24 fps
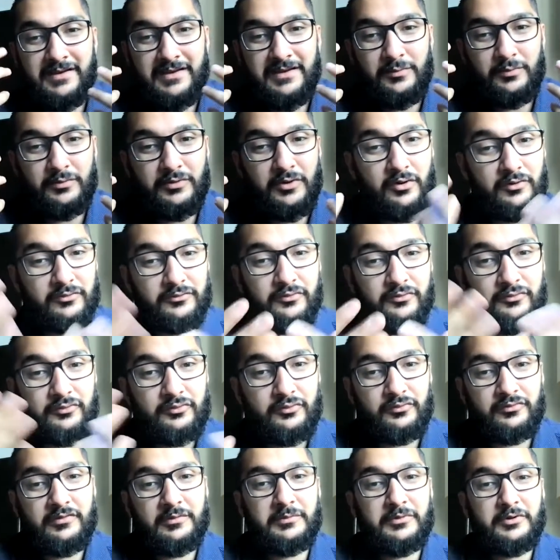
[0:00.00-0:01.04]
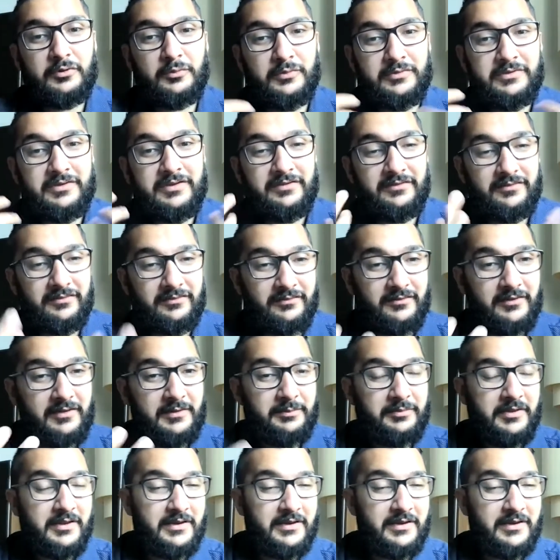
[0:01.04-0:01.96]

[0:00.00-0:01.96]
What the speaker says: he would also do similar with his sleep,